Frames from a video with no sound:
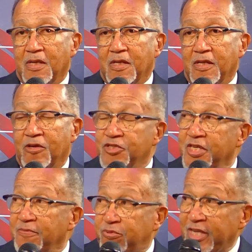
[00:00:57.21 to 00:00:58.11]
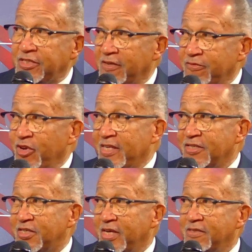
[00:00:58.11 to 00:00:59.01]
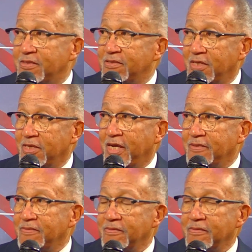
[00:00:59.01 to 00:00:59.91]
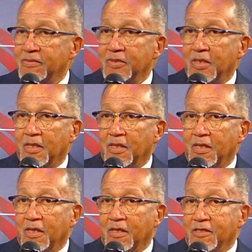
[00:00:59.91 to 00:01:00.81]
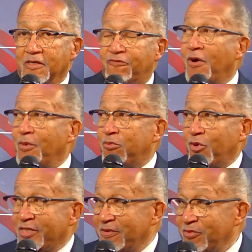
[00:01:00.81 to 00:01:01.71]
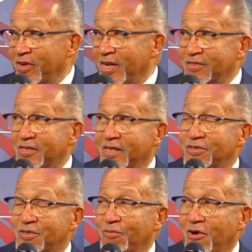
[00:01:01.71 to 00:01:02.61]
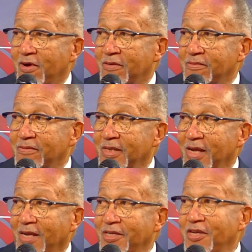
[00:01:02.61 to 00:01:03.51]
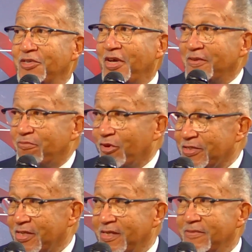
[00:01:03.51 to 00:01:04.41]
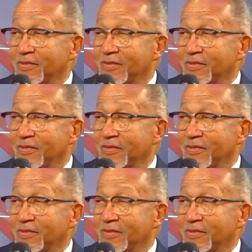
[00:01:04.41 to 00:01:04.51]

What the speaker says: You're going to see the President of the United States tonight, the former President of the United States tomorrow, and then another president